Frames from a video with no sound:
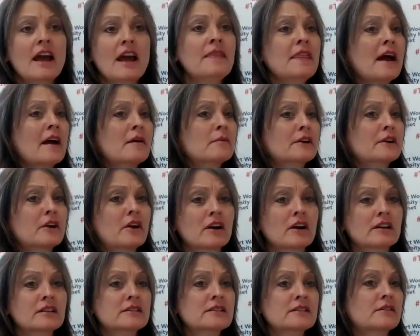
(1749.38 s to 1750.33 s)
In that
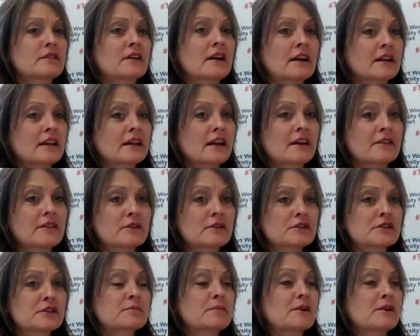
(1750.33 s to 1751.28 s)
regard, is there any other
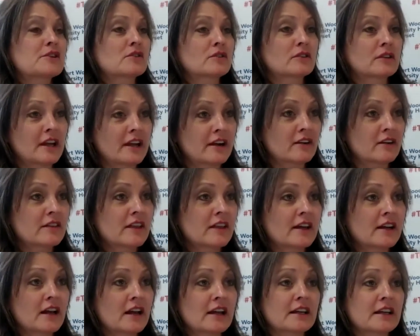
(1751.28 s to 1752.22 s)
special care
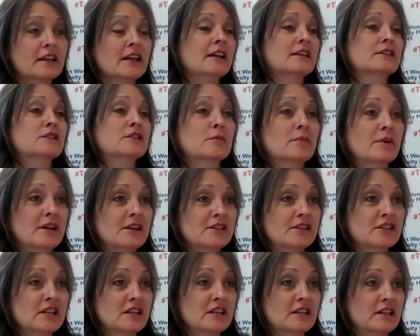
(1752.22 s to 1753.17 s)
that a cancer
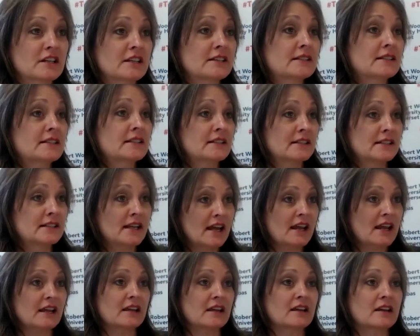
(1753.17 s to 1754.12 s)
patient needs to
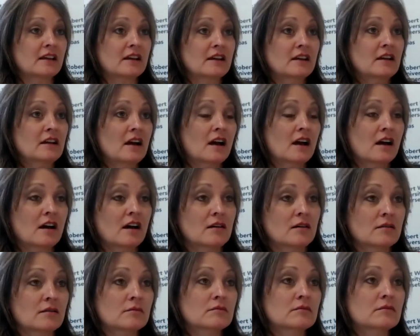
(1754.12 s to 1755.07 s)
take
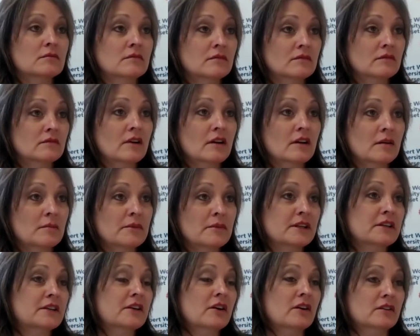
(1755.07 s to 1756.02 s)

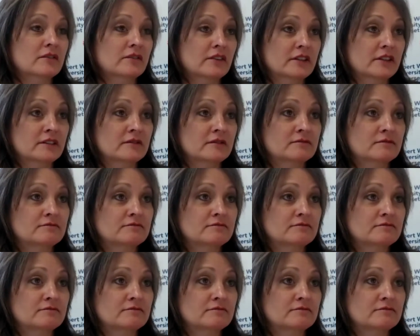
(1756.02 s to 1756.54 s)
amid COVID?